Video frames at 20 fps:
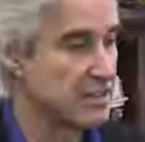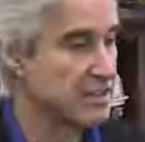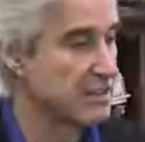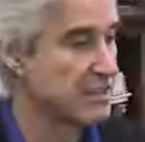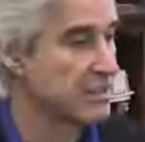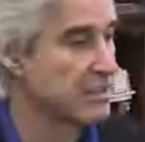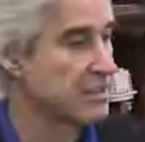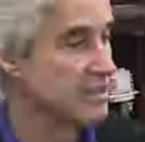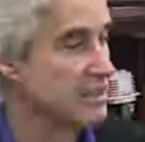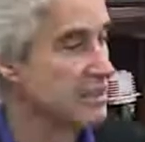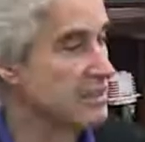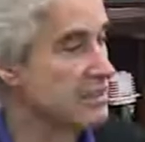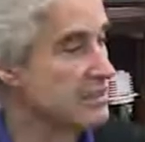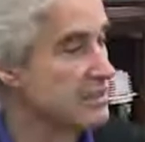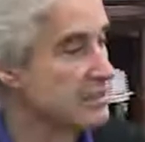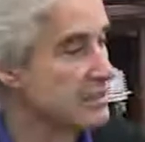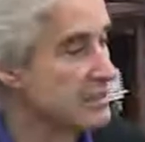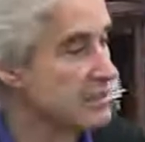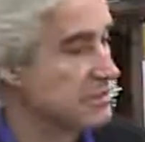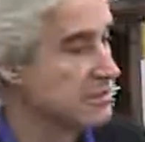
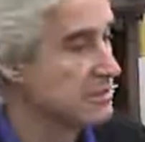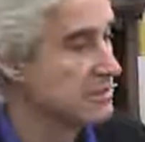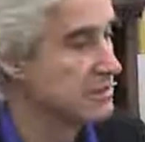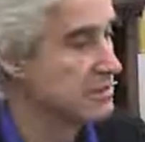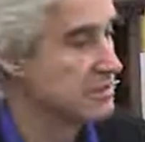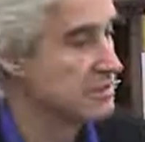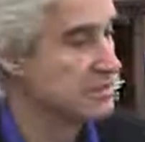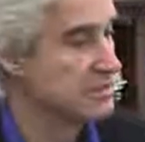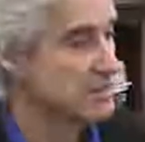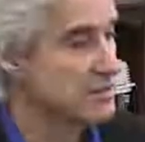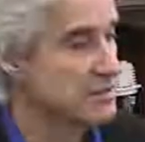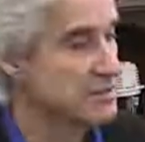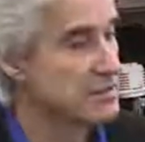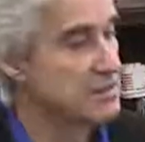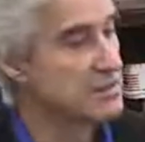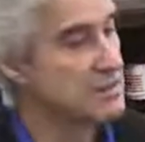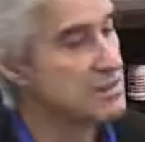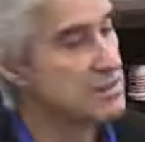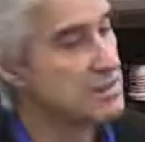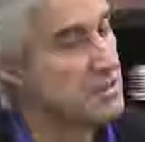
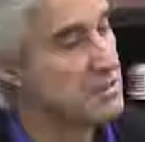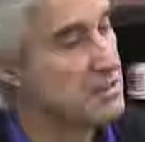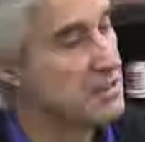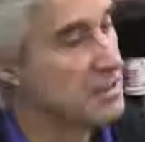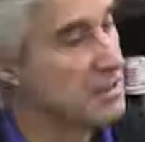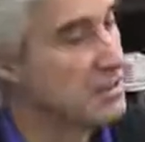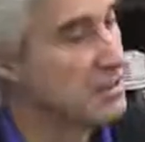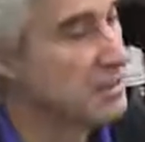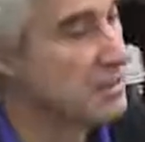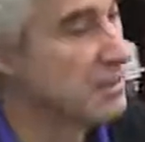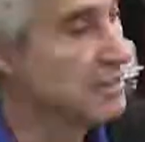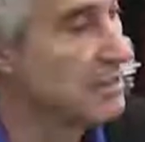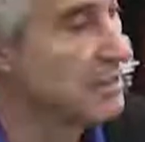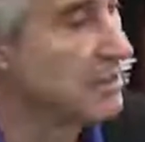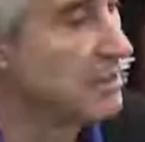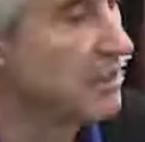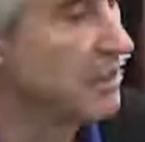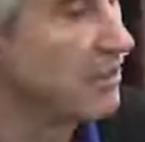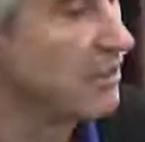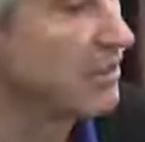
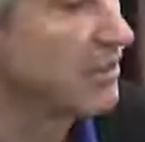This person isn't speaking.